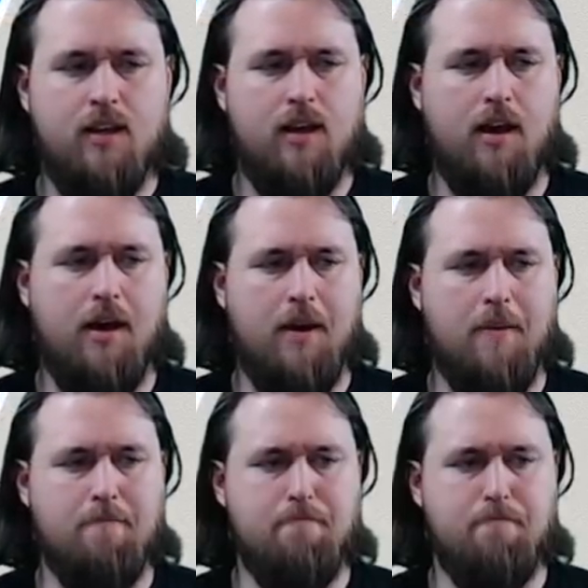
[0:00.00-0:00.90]

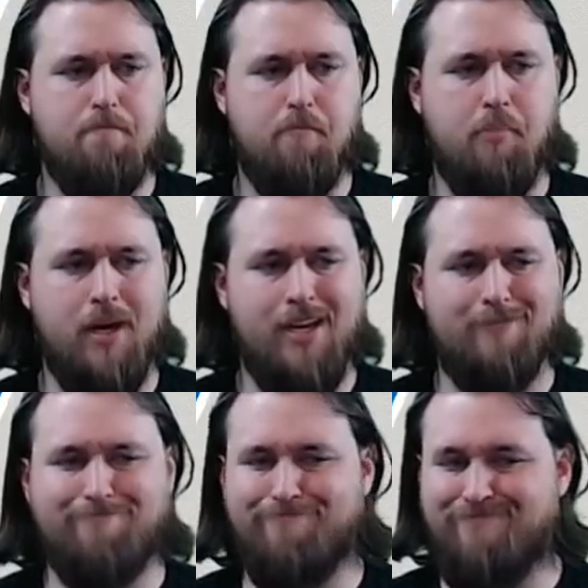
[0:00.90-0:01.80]
Um,
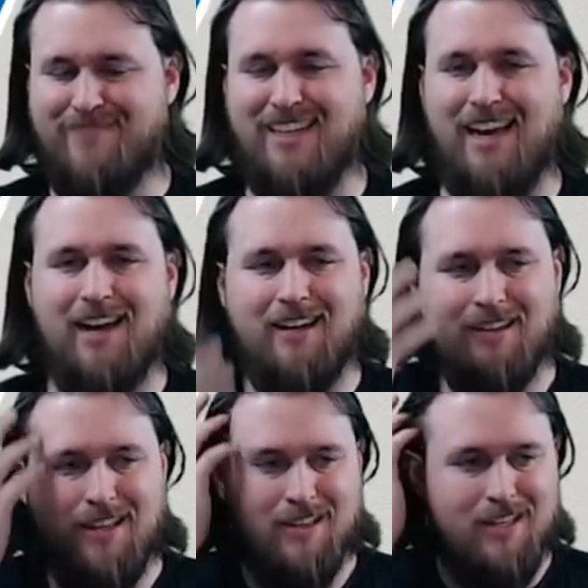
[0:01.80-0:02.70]
but yeah,
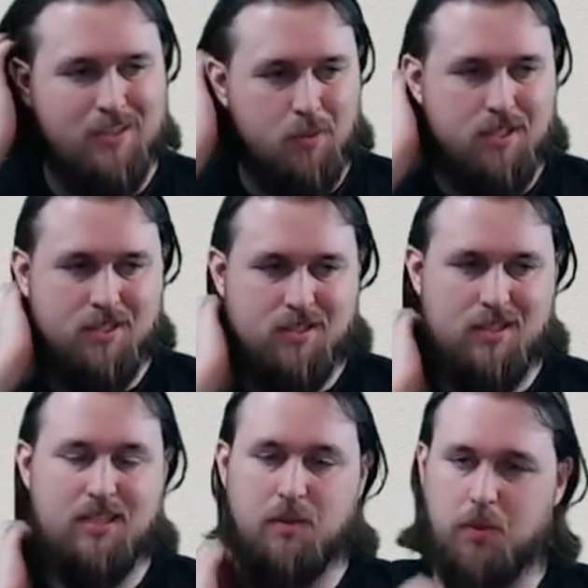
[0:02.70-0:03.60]
th this was
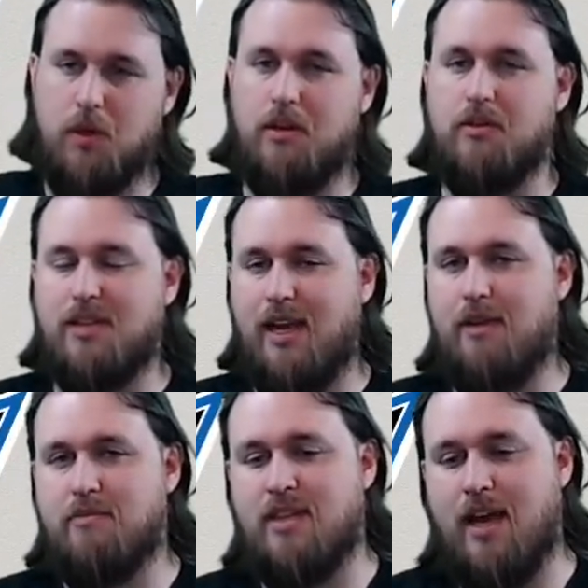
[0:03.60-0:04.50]
this was one of those
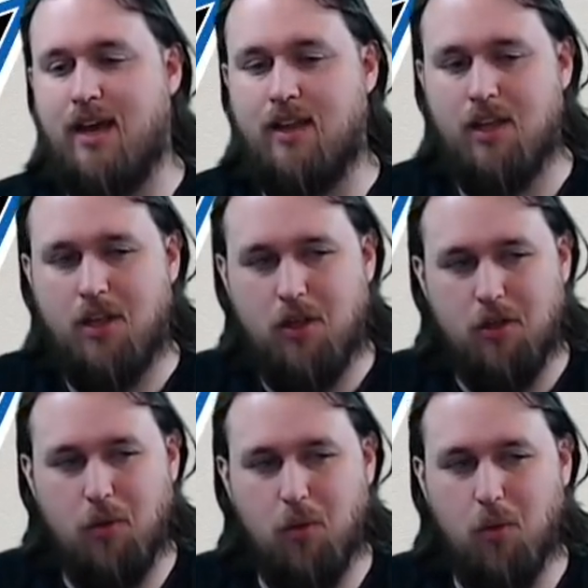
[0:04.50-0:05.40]
games that
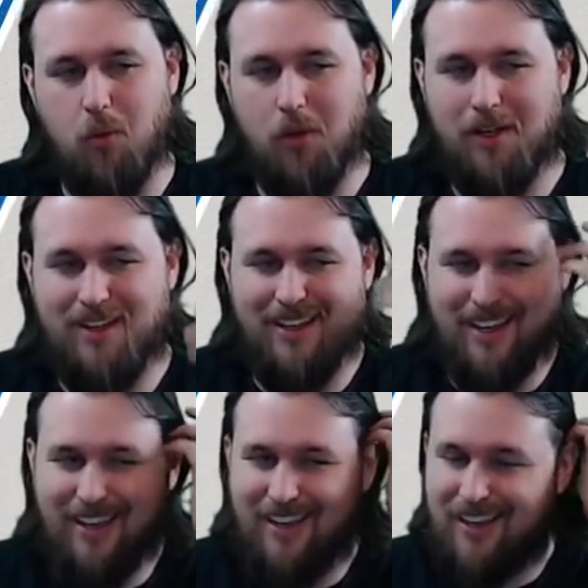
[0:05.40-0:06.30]
you
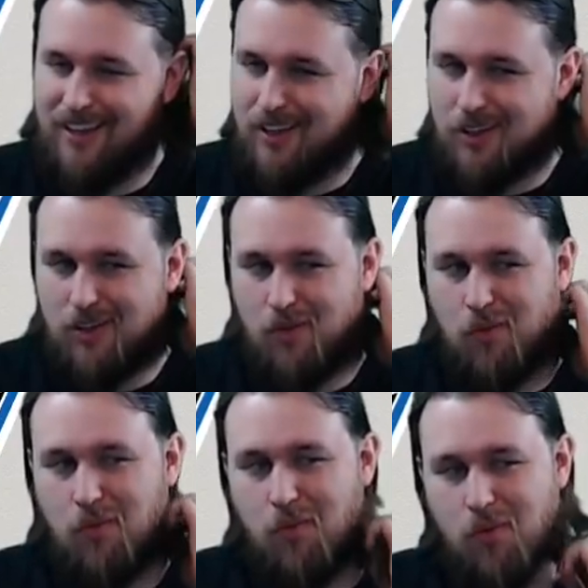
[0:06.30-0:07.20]
really,
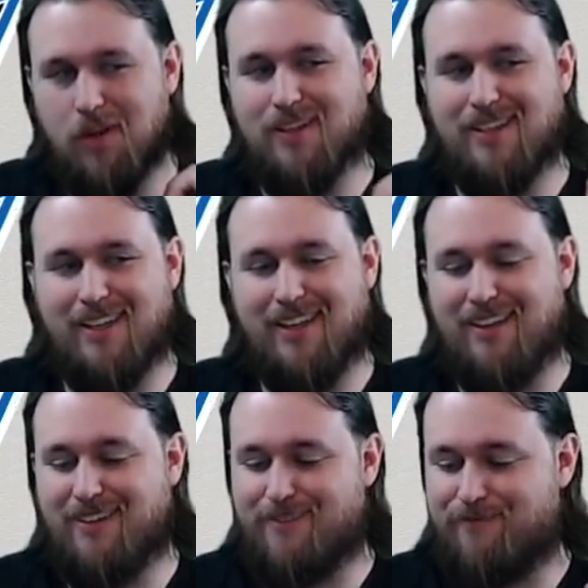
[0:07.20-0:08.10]

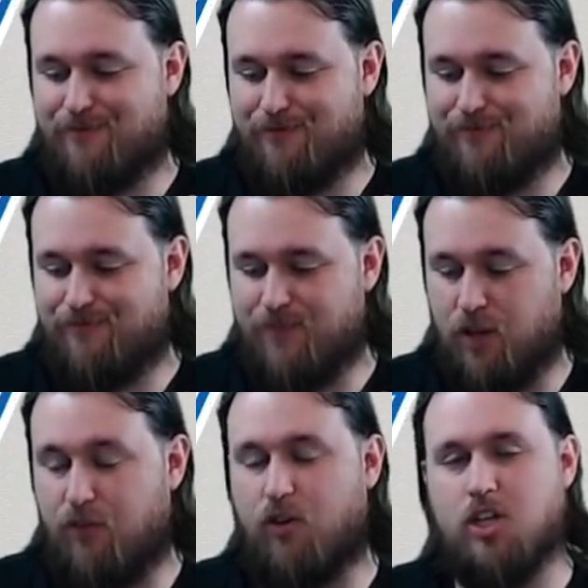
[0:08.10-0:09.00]
really,
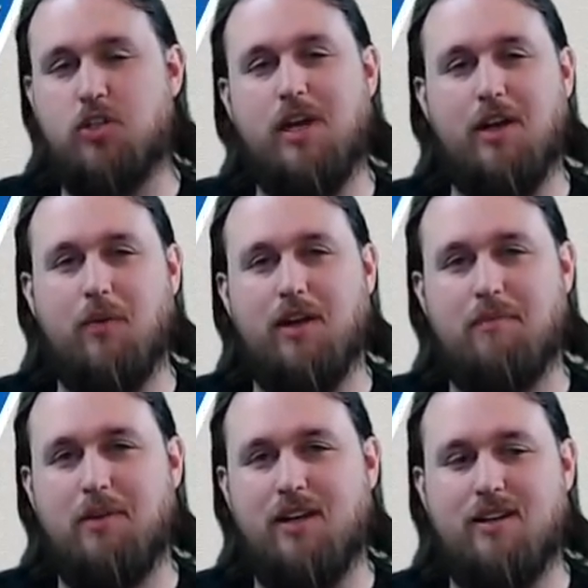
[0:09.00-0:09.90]
you're frustrated
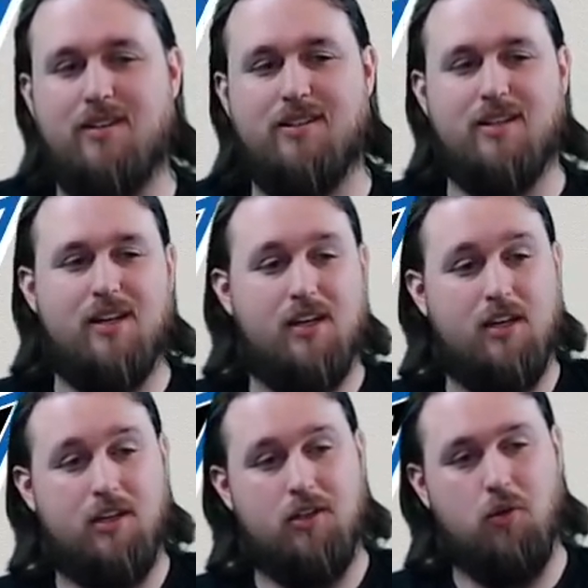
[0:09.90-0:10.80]
with because
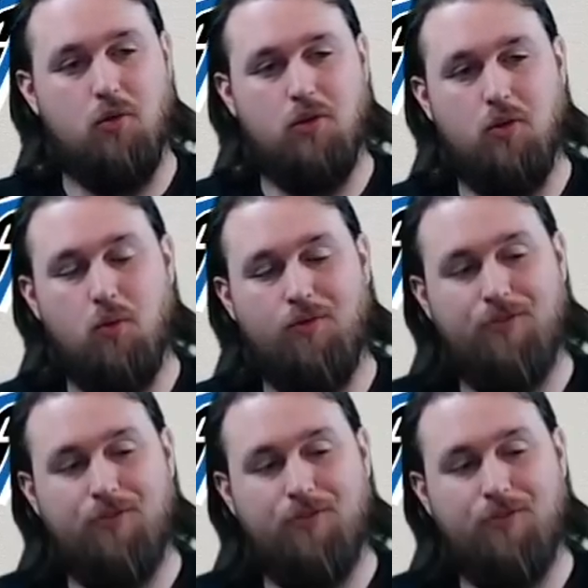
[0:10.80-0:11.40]
you you